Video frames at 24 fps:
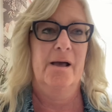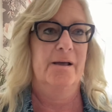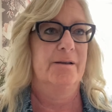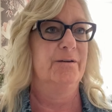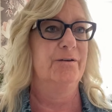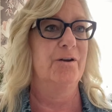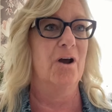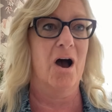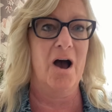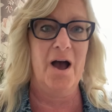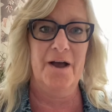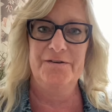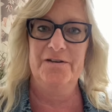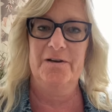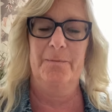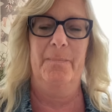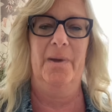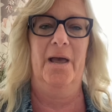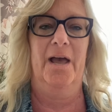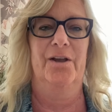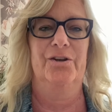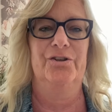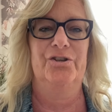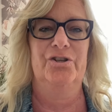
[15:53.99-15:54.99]
Not to
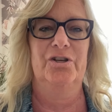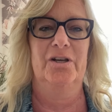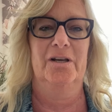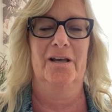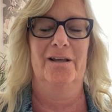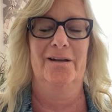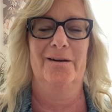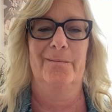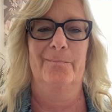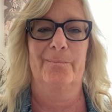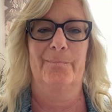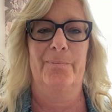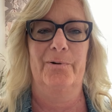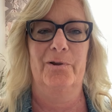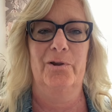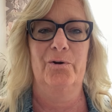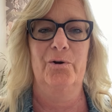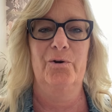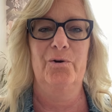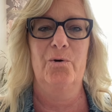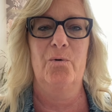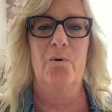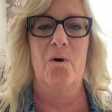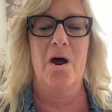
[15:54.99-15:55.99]
mention
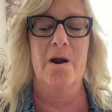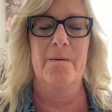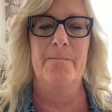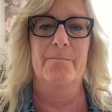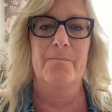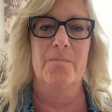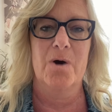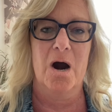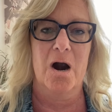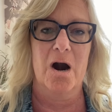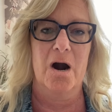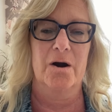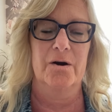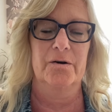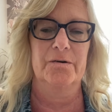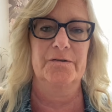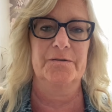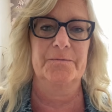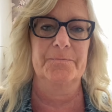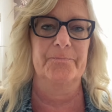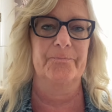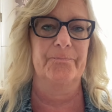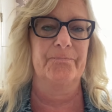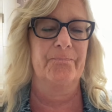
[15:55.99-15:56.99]
Pluto and Mars